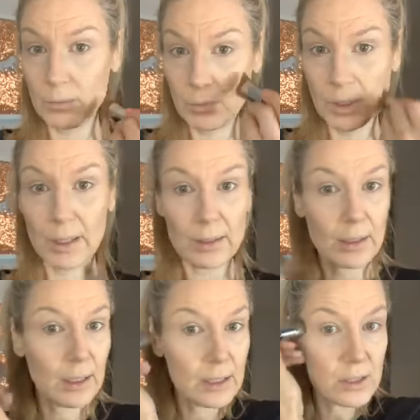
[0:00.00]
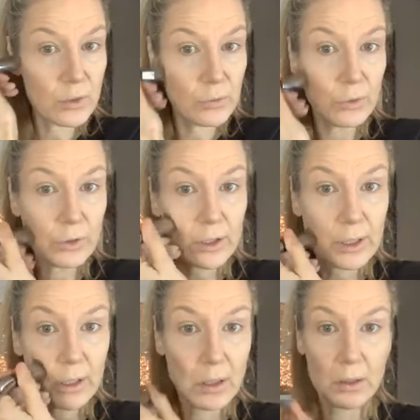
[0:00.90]
But he's doing real
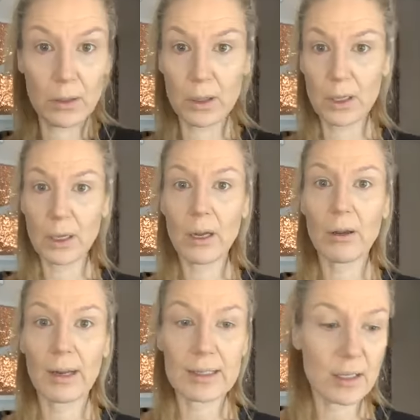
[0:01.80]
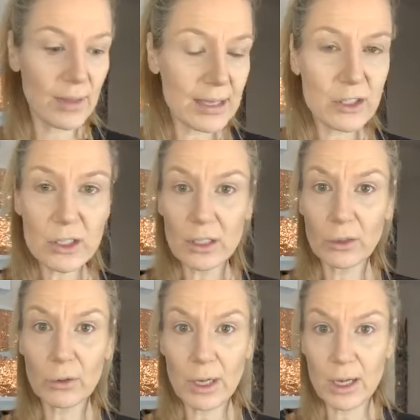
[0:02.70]
good. All right, so that's just a
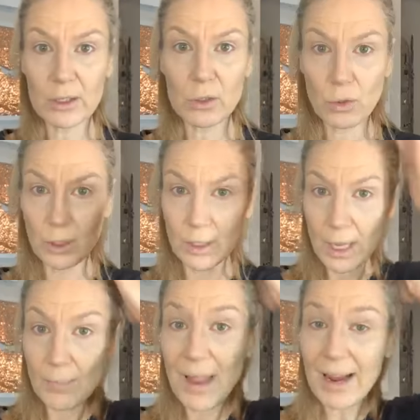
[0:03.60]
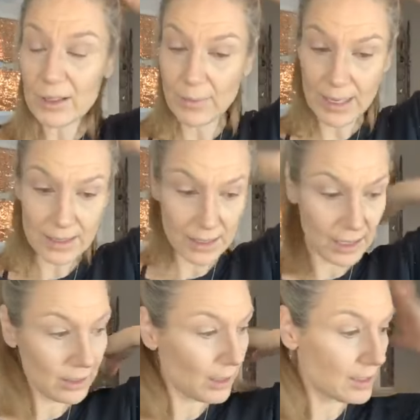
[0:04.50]
little contour. My hair's a mess
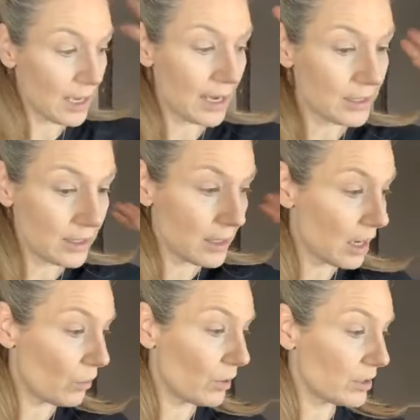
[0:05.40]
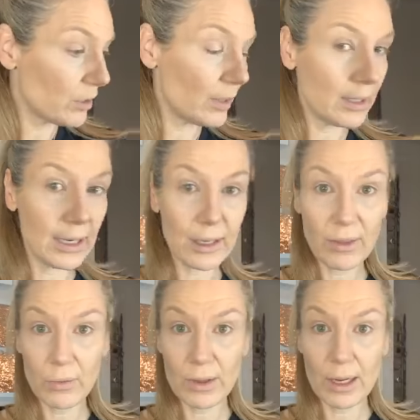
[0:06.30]
today, guys. I did not want to do
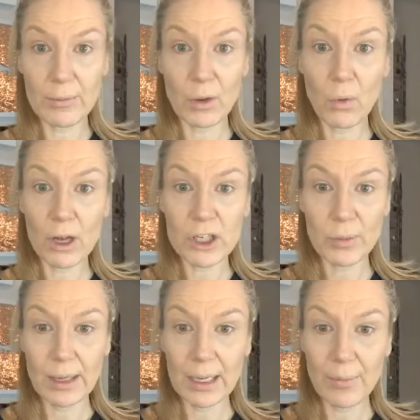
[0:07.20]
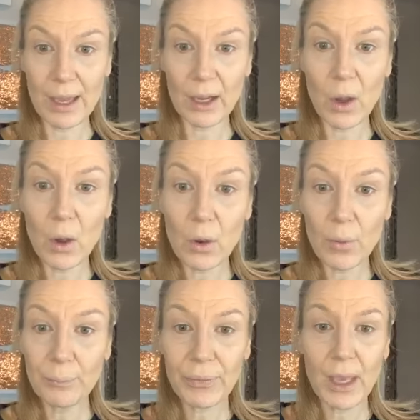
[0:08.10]
anything with it. I'm going to wash it when I get back home.